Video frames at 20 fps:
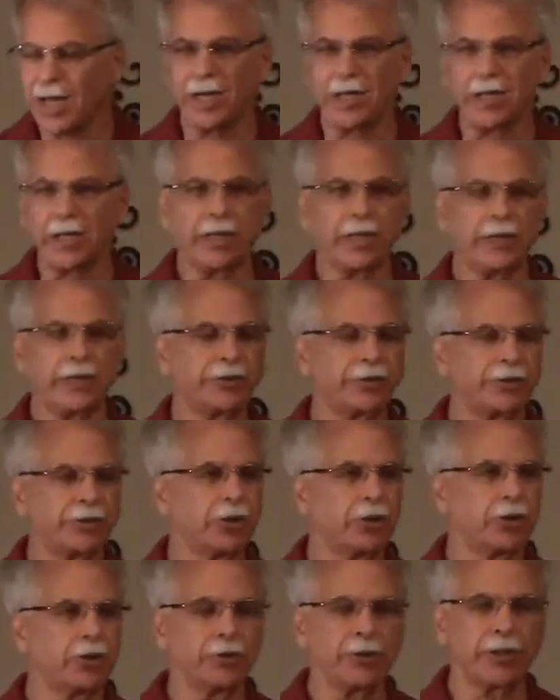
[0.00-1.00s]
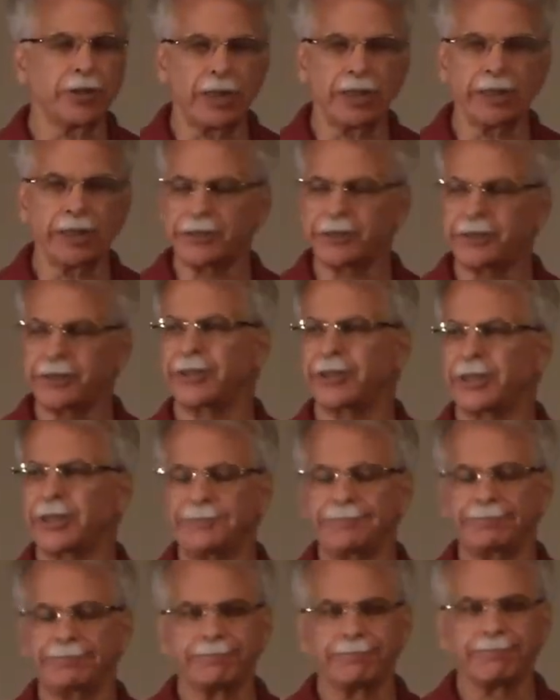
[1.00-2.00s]
And so I stood
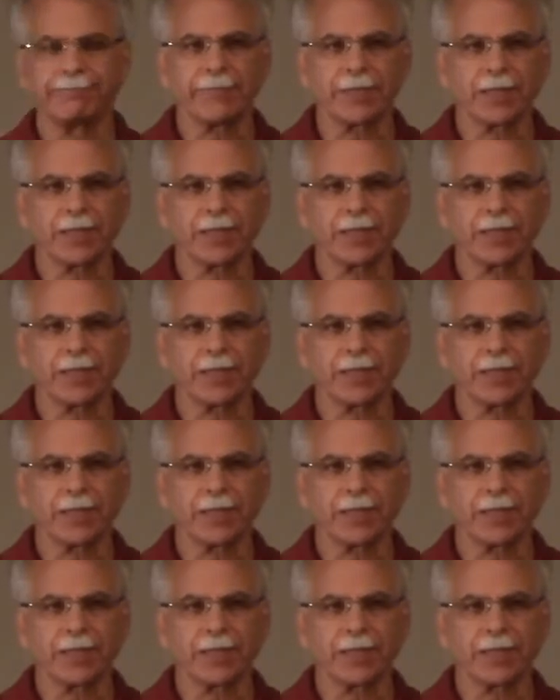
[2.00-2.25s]
up